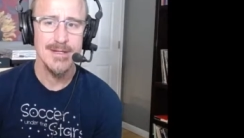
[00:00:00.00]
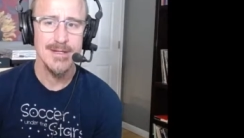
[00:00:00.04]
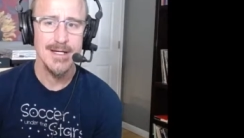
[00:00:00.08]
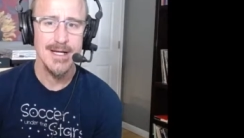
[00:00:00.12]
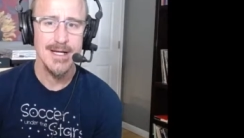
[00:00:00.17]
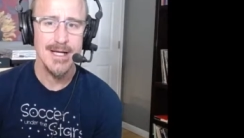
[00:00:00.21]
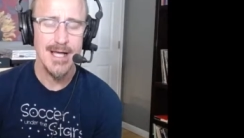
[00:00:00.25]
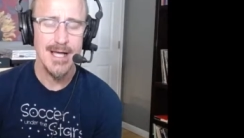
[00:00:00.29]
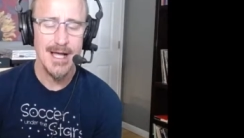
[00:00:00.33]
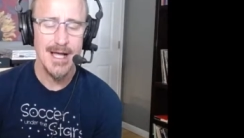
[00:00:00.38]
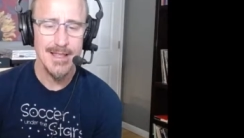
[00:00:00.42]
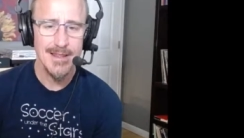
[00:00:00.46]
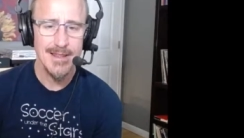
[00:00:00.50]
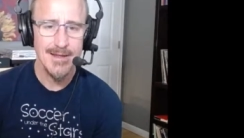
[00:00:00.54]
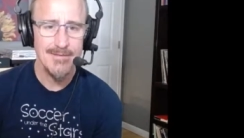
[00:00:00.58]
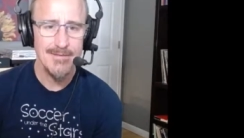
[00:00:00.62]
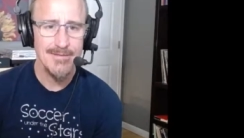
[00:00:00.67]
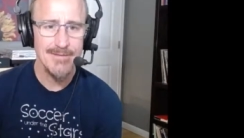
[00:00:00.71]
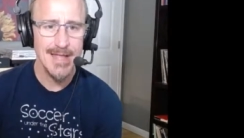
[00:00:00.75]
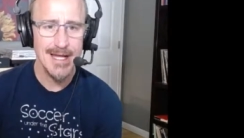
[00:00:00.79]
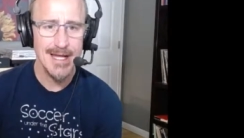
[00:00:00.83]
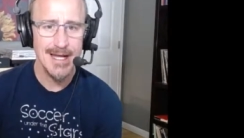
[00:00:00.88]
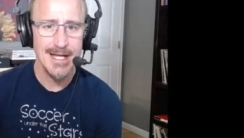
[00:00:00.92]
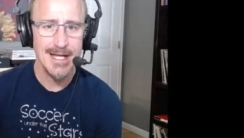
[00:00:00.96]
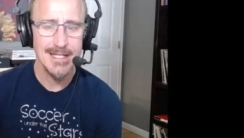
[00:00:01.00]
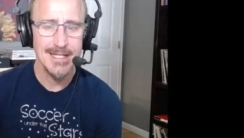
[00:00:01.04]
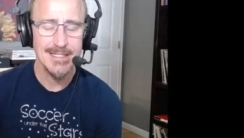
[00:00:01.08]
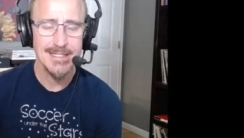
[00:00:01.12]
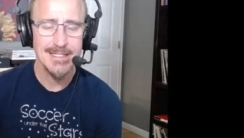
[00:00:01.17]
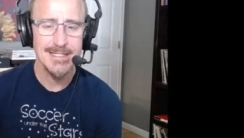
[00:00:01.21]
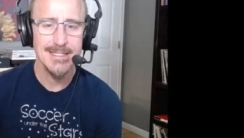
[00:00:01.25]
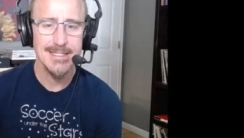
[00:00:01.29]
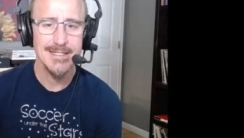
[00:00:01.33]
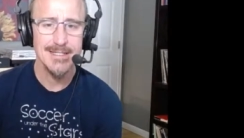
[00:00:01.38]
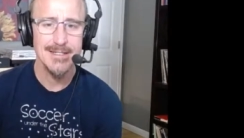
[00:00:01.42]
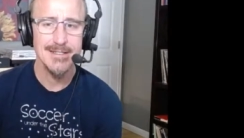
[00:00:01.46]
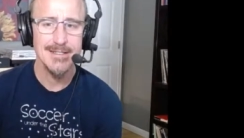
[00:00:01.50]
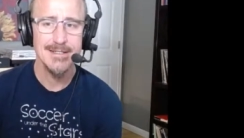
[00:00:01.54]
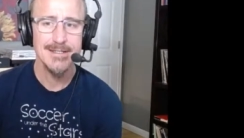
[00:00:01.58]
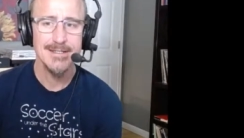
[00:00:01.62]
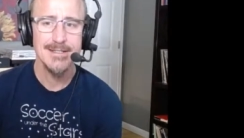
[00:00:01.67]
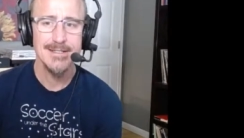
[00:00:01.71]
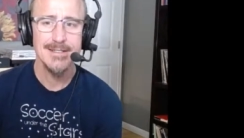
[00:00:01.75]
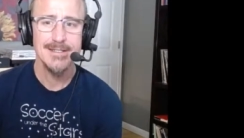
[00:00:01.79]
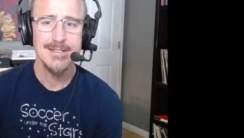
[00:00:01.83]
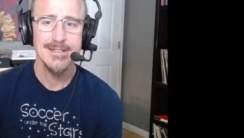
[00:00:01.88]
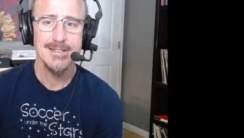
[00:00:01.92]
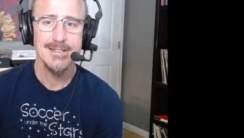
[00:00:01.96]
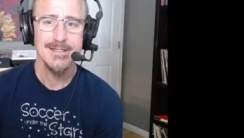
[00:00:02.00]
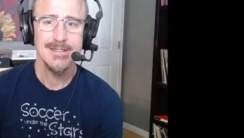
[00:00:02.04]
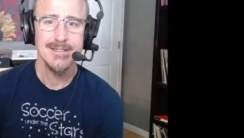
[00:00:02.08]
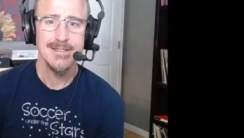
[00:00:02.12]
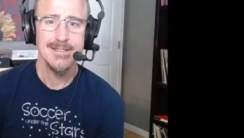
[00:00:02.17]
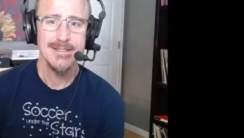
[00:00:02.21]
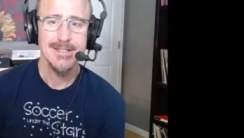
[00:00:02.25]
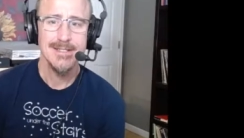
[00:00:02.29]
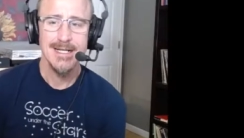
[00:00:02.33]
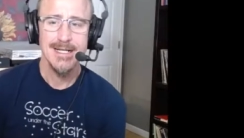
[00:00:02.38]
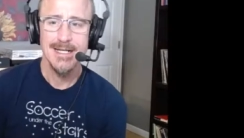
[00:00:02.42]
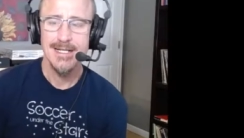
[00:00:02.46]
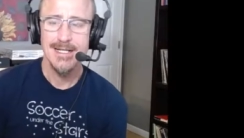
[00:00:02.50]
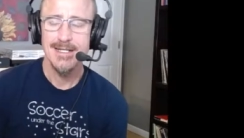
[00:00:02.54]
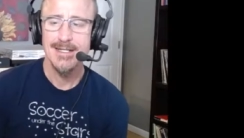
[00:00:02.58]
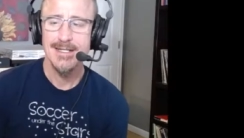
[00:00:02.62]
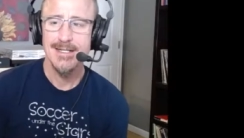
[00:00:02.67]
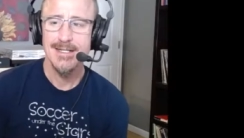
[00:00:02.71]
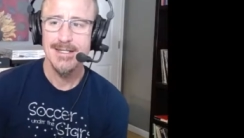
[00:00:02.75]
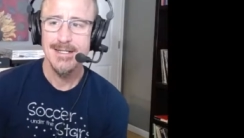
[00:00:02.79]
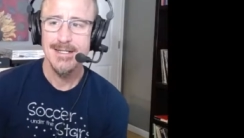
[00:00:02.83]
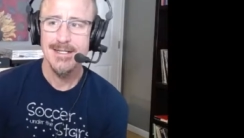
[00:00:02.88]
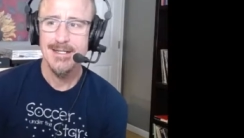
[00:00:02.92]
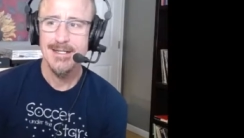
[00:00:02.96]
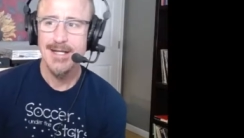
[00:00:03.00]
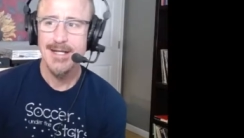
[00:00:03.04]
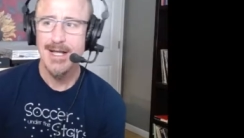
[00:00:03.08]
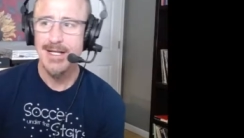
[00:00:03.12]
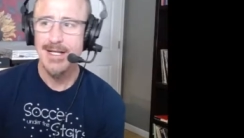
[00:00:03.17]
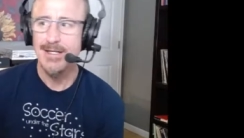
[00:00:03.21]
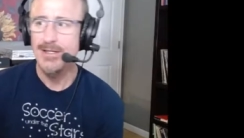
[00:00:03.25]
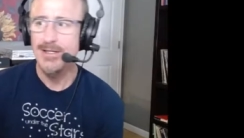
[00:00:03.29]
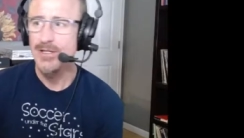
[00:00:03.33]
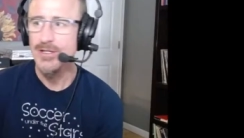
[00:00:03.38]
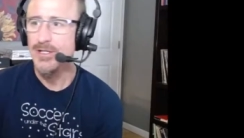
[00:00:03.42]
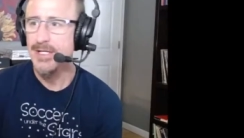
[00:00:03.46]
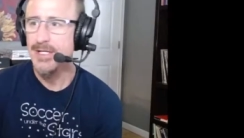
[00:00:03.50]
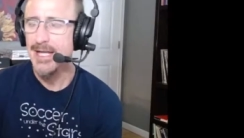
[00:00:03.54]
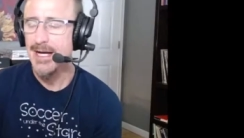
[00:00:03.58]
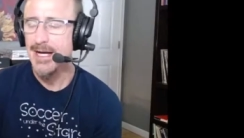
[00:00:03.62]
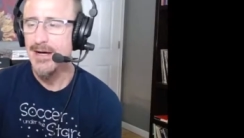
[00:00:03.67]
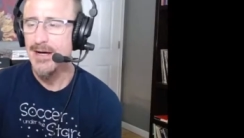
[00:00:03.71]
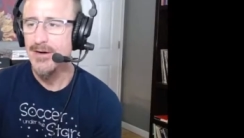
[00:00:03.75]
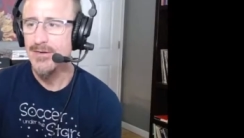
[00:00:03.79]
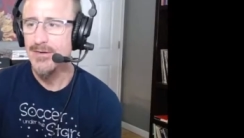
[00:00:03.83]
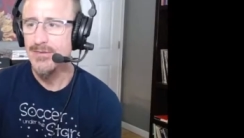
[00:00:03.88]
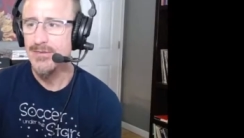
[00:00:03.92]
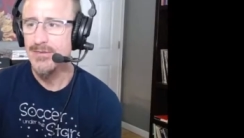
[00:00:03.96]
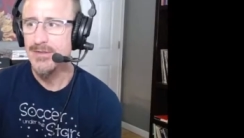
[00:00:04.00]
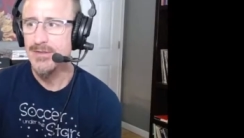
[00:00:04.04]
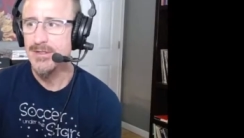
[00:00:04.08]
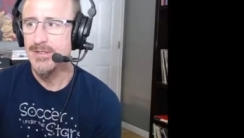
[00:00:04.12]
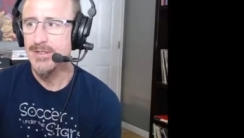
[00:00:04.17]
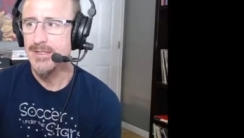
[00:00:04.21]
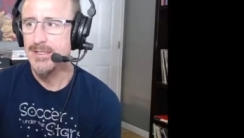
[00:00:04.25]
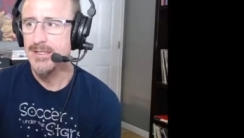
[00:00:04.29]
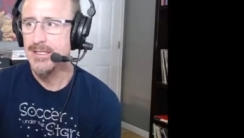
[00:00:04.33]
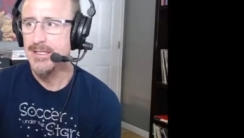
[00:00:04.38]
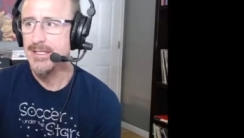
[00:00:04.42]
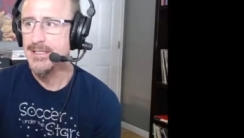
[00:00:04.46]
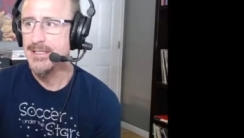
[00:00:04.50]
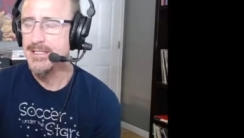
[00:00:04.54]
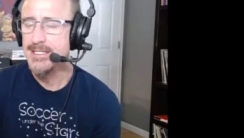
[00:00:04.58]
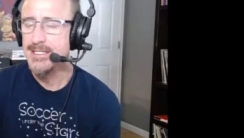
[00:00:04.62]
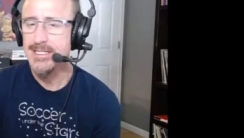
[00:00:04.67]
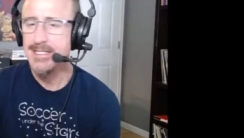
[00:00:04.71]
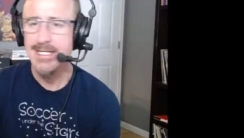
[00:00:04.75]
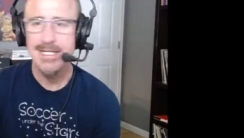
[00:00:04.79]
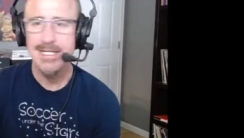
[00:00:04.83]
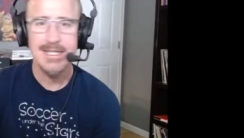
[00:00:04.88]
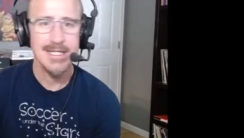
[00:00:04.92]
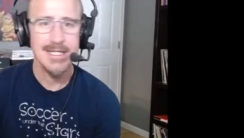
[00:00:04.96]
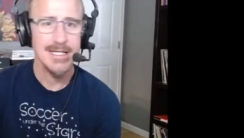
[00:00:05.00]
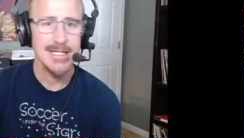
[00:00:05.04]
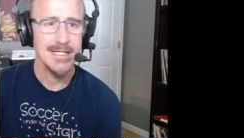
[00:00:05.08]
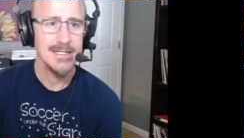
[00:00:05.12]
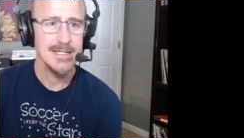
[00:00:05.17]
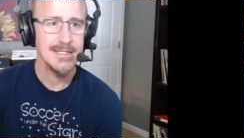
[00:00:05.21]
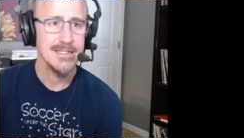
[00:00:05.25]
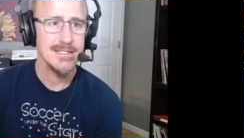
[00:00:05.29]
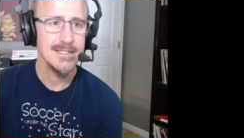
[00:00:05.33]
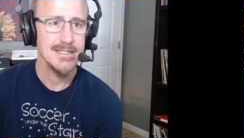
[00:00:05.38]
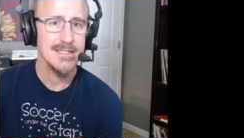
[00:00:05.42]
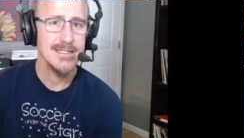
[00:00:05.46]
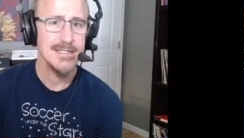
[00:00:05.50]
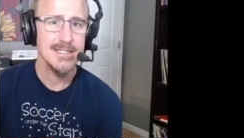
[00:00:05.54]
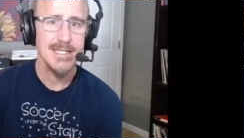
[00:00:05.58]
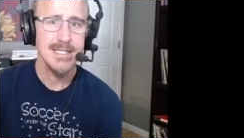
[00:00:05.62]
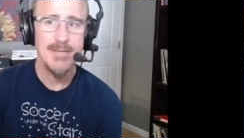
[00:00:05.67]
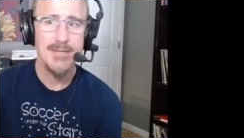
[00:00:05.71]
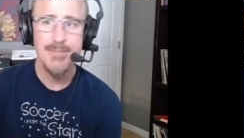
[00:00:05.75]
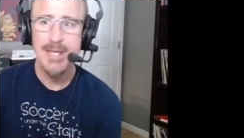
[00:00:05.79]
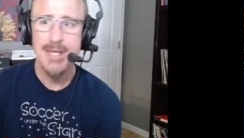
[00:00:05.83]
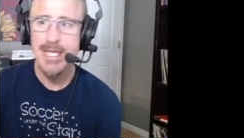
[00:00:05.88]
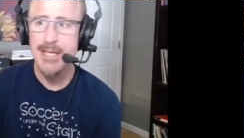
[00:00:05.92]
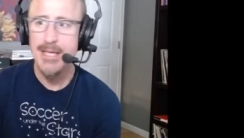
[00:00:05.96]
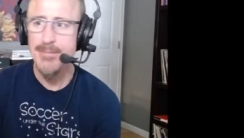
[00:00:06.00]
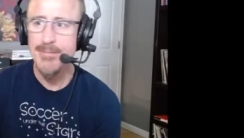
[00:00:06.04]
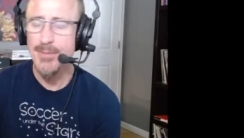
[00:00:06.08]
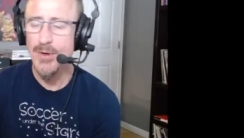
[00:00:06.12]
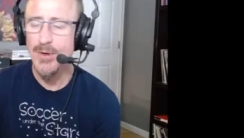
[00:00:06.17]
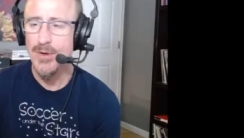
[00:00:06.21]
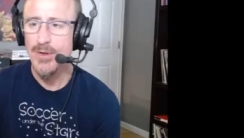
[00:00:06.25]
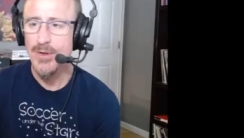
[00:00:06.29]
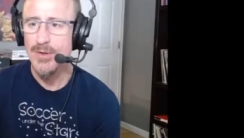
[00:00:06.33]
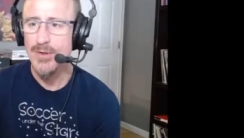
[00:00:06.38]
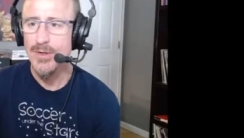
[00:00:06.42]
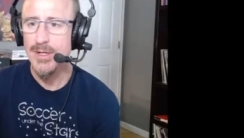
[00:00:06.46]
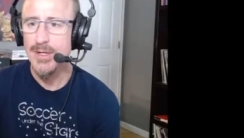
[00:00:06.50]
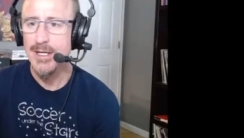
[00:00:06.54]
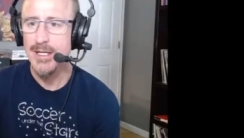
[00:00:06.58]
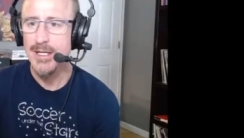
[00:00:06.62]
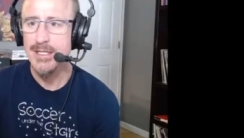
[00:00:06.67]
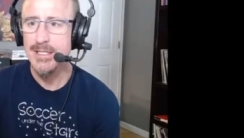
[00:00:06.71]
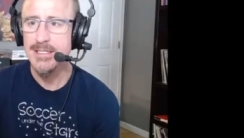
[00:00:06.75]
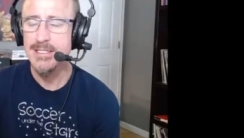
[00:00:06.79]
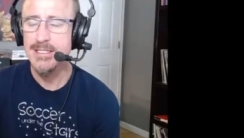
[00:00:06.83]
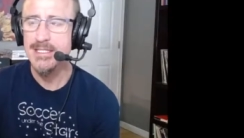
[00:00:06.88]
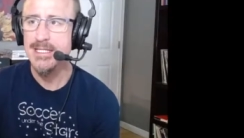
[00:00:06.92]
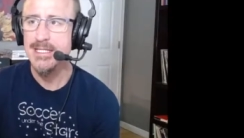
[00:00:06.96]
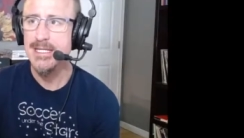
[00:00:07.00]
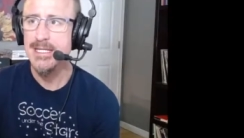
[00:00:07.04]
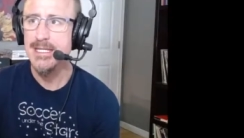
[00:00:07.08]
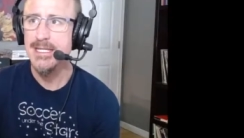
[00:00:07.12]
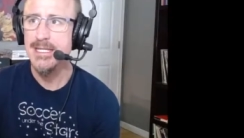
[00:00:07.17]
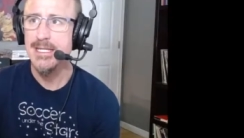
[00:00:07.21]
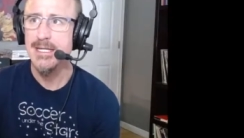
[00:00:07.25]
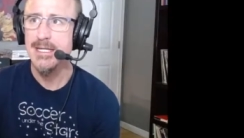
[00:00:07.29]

I, I love that idea that I can look out and see things and see people and see